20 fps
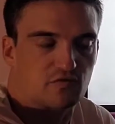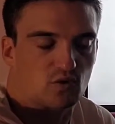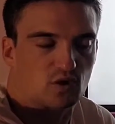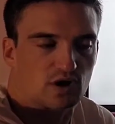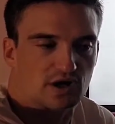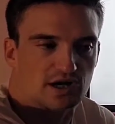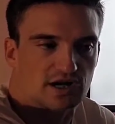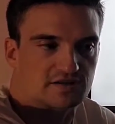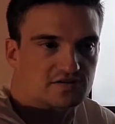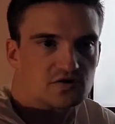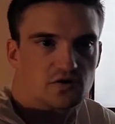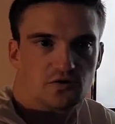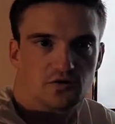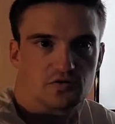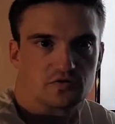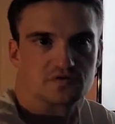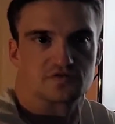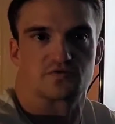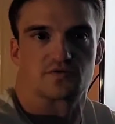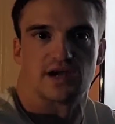before it got
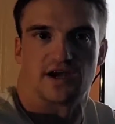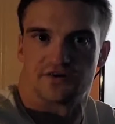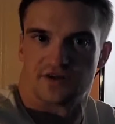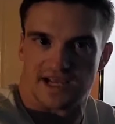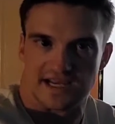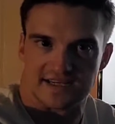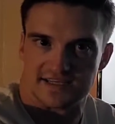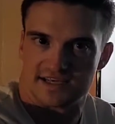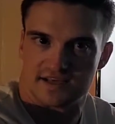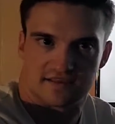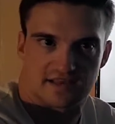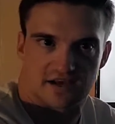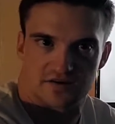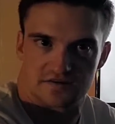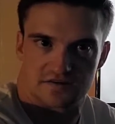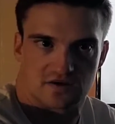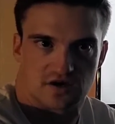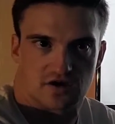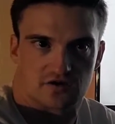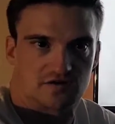totaled was around
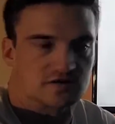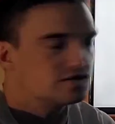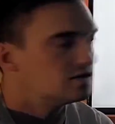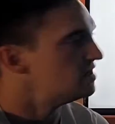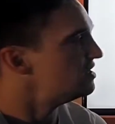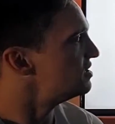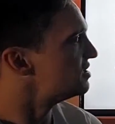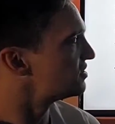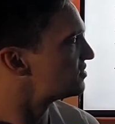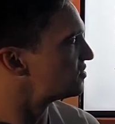$18,000.